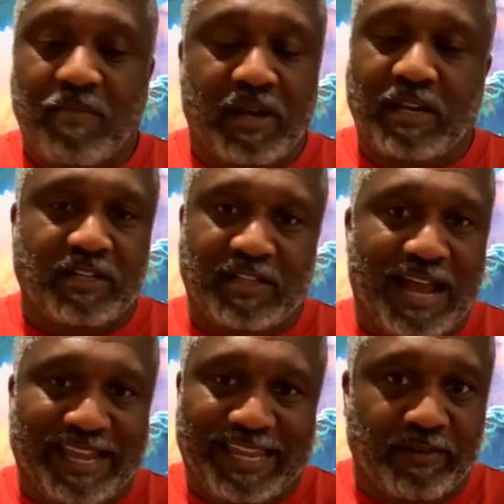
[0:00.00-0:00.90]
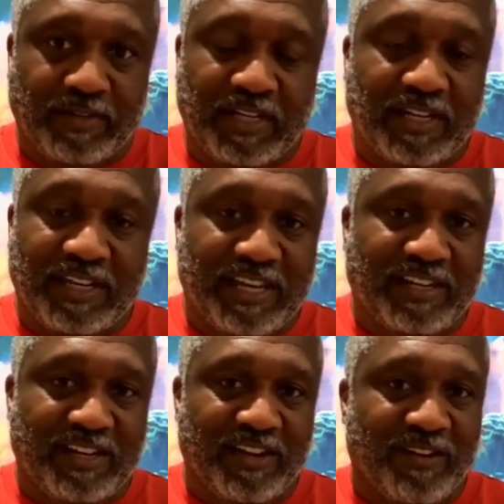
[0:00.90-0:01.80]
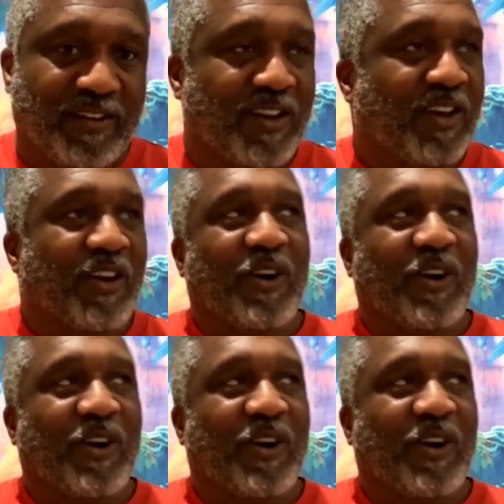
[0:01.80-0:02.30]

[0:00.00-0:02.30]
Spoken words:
but it is not guaranteed to get there